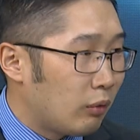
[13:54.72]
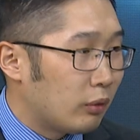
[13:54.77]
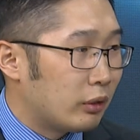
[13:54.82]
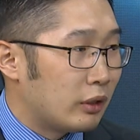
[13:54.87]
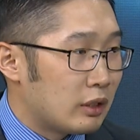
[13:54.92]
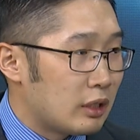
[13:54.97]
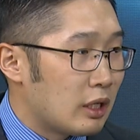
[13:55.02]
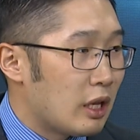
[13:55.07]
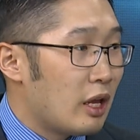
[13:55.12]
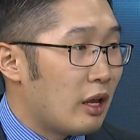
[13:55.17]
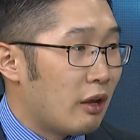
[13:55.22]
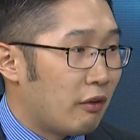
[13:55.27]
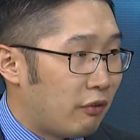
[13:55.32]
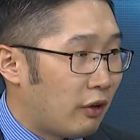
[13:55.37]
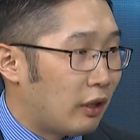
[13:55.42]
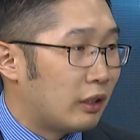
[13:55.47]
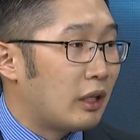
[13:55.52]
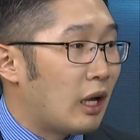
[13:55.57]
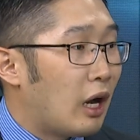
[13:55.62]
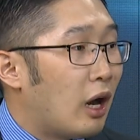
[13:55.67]
this
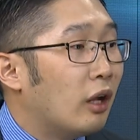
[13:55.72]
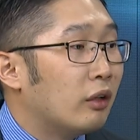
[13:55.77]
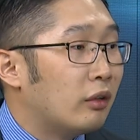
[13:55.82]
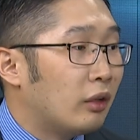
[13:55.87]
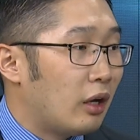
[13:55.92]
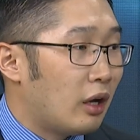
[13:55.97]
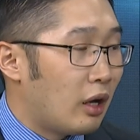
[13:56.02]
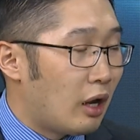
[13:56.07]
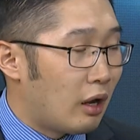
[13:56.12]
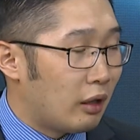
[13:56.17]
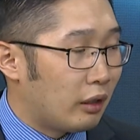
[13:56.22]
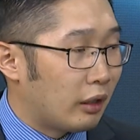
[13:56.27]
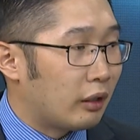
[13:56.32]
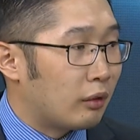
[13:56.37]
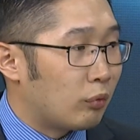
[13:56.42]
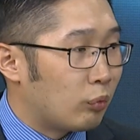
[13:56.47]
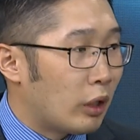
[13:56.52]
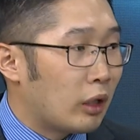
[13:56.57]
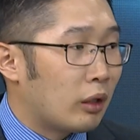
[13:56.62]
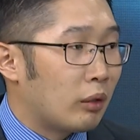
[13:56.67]
affect other, like
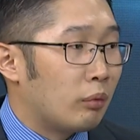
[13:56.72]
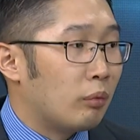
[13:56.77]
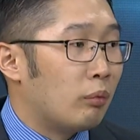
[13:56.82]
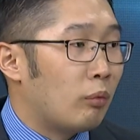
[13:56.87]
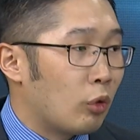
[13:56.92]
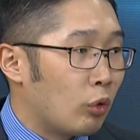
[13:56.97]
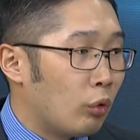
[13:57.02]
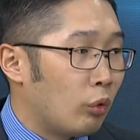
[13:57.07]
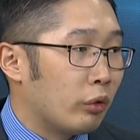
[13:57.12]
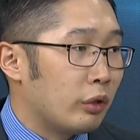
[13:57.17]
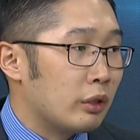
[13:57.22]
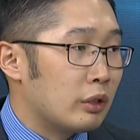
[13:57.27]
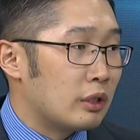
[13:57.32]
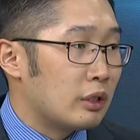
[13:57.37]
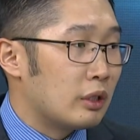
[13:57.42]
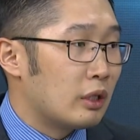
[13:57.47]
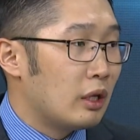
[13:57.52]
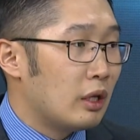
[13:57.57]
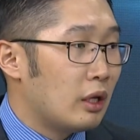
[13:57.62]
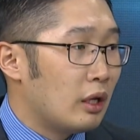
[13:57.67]
regular Mongolians'
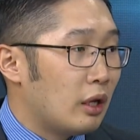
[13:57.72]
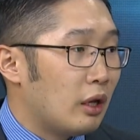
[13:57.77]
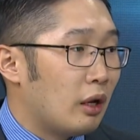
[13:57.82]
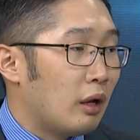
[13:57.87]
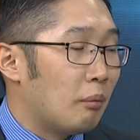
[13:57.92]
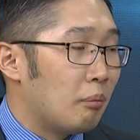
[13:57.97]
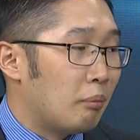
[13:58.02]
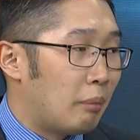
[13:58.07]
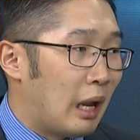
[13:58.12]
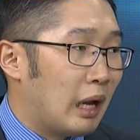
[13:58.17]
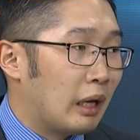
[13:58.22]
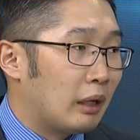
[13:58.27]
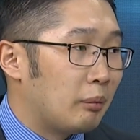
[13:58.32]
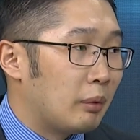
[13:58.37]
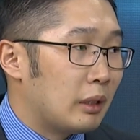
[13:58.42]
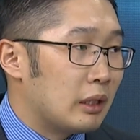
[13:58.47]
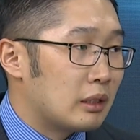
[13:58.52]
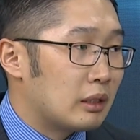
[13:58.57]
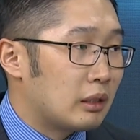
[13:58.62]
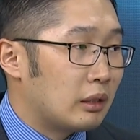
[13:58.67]
bank,
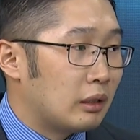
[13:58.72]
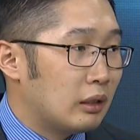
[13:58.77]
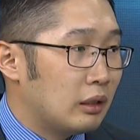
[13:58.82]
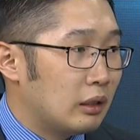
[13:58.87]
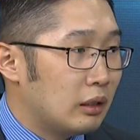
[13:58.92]
basically?